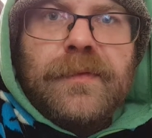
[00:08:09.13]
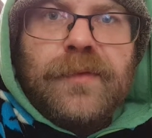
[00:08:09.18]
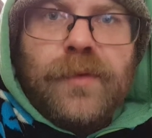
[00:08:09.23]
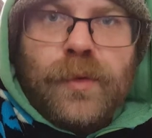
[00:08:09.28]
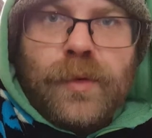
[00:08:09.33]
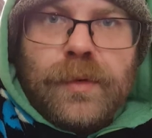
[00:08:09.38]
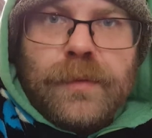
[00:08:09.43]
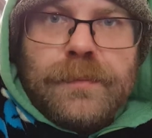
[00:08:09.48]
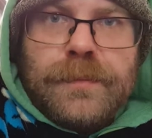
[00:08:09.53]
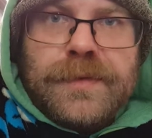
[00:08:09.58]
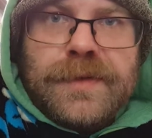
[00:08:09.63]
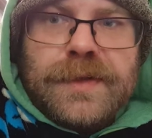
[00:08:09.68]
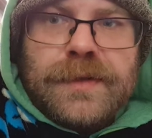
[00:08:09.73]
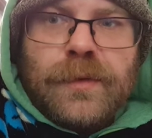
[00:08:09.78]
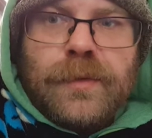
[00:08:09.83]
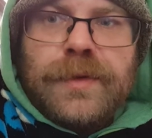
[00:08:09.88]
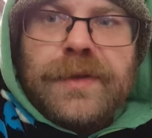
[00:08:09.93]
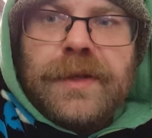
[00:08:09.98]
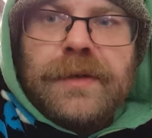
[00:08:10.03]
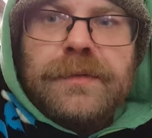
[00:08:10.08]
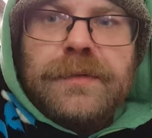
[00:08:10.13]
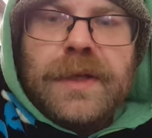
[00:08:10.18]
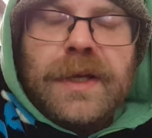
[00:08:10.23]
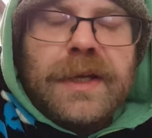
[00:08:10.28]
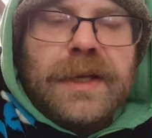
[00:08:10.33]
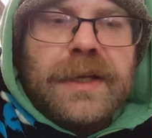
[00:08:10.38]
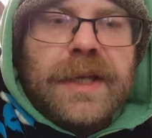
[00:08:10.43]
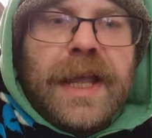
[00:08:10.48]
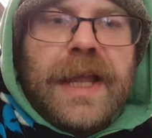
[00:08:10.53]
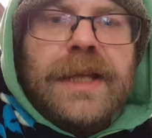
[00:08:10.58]
forums, or the
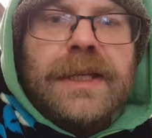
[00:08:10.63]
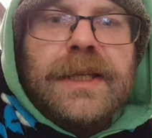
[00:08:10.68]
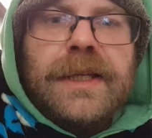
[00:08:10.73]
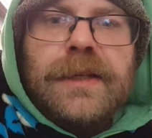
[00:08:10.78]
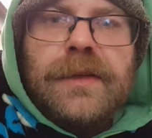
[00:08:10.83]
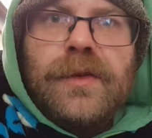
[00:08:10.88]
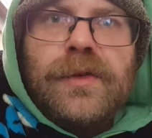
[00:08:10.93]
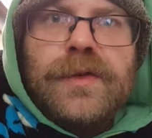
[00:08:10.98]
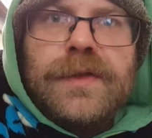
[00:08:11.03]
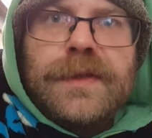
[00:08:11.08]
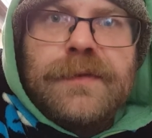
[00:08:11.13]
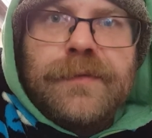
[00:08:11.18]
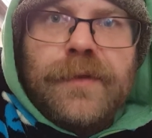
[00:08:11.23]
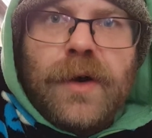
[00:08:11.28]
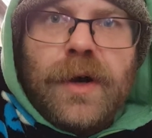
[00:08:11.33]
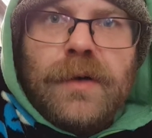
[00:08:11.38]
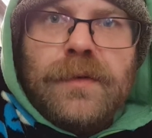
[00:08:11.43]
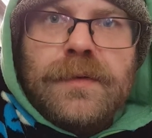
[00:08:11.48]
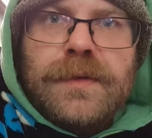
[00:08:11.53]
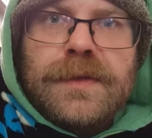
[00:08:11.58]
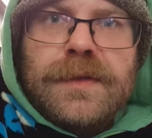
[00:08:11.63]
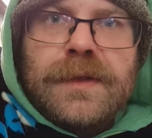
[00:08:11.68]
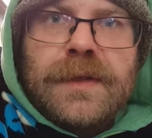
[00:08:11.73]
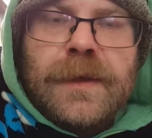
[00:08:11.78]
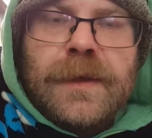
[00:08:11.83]
ED user files.